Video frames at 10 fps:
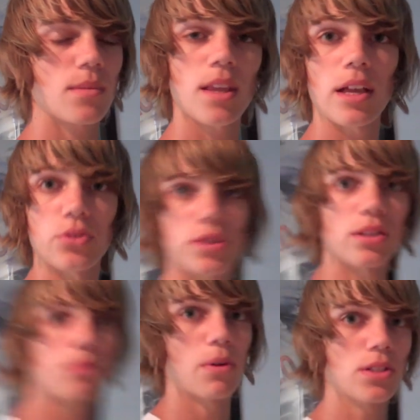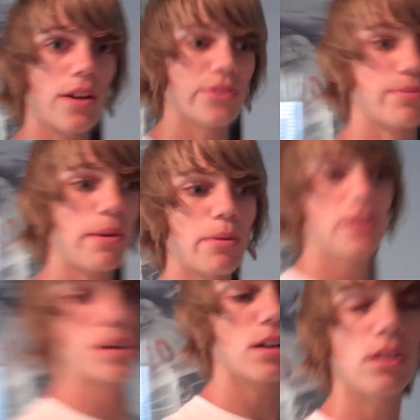guess we'll see at the post office. Maybe we'll
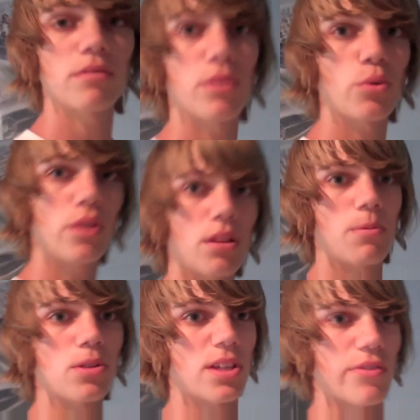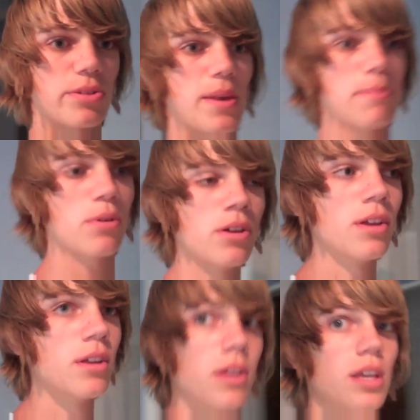get an interview one of the post office people.
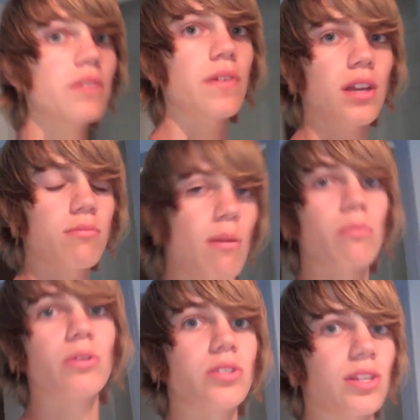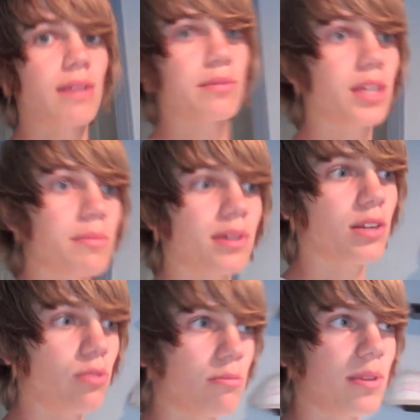If I can remember his name, because i would be kind
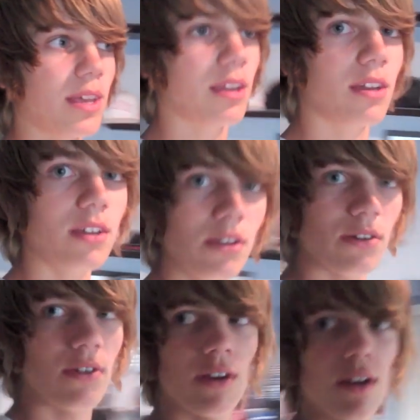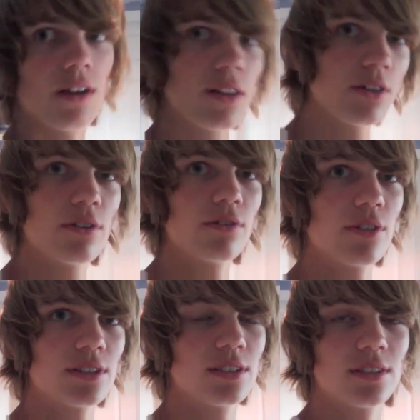of weird to be like, oh, hello,
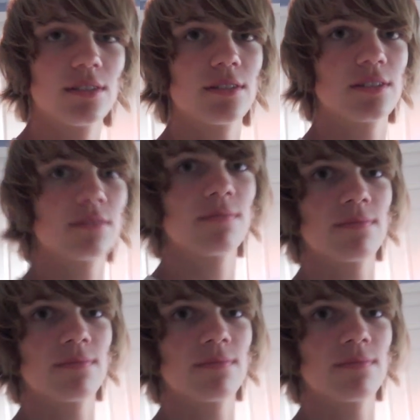this is